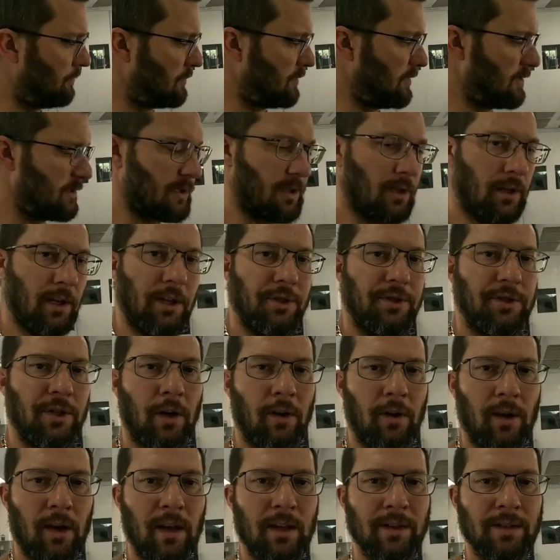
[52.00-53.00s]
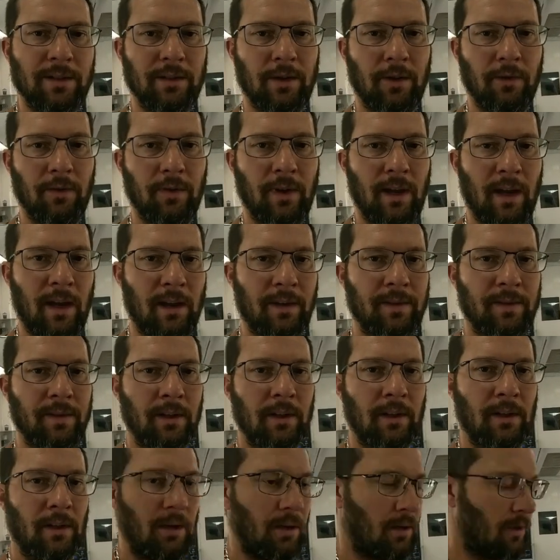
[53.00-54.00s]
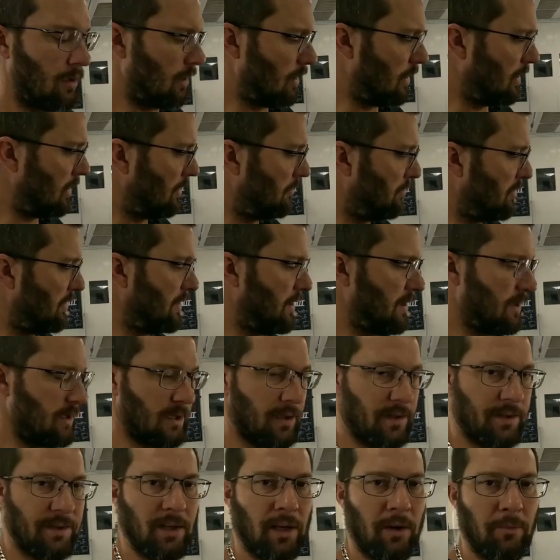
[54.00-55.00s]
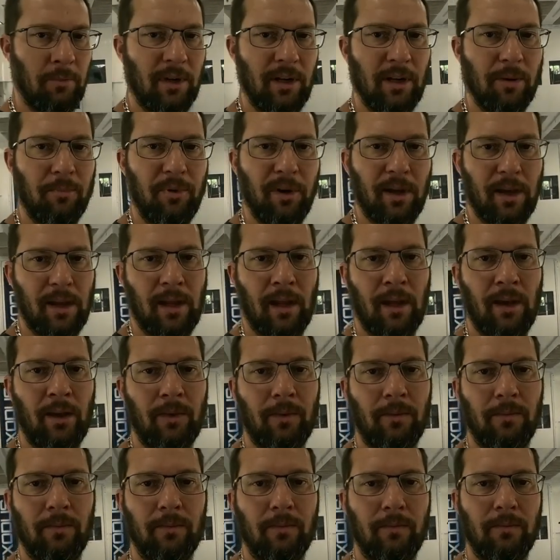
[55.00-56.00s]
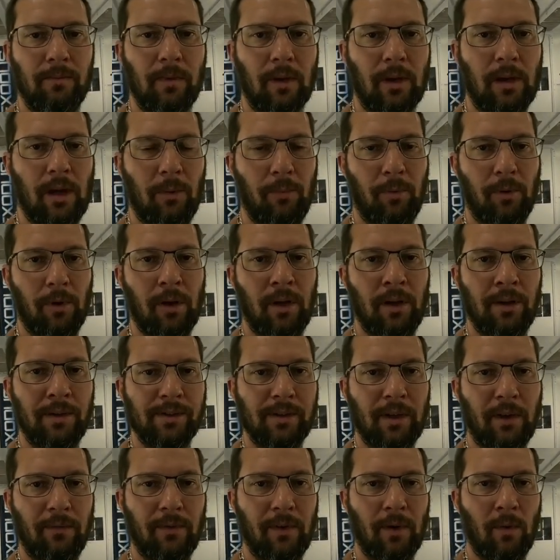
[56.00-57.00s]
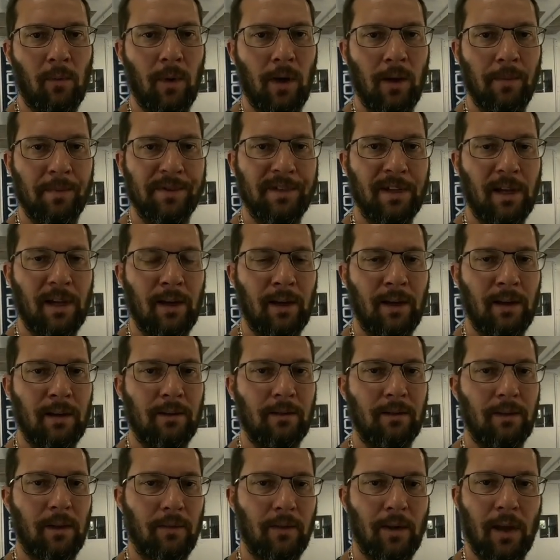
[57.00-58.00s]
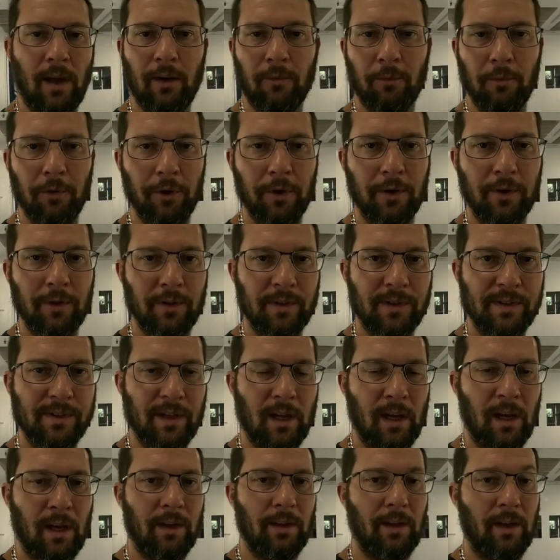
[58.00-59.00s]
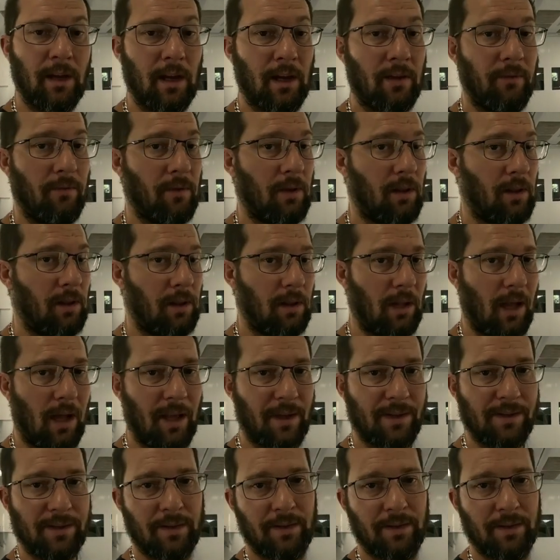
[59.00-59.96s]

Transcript: Just to let y'all guys know that. But they did tell me to pick out a couple guns off their website. They've got a really good site and they have lots